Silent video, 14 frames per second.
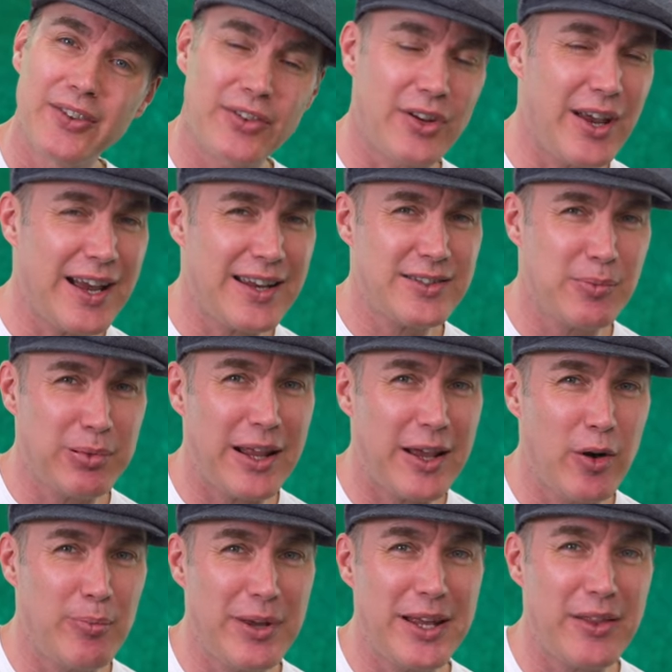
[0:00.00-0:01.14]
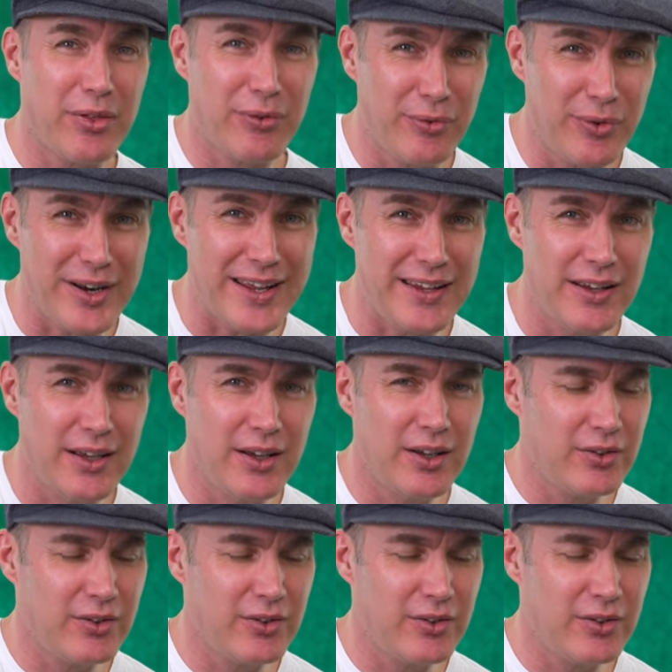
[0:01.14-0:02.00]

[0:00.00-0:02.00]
so you had to play on beat three,